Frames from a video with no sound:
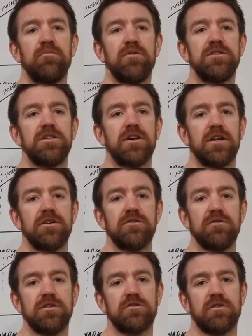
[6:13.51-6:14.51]
but you're going to
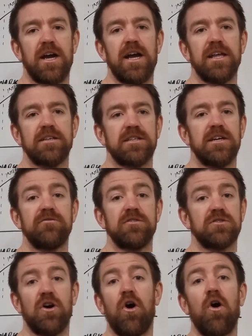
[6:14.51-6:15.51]
do a training set of
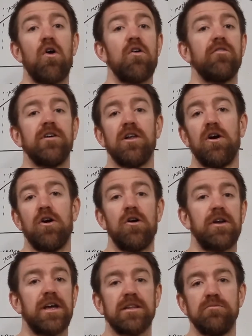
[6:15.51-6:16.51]
just
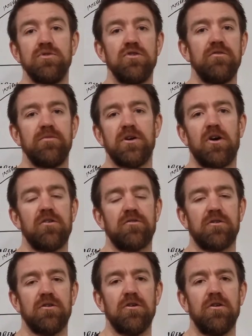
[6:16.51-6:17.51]
overloading the movement
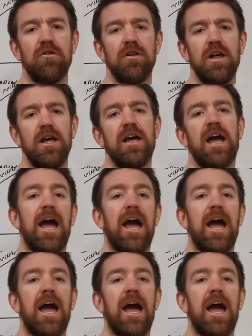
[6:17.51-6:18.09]
overall,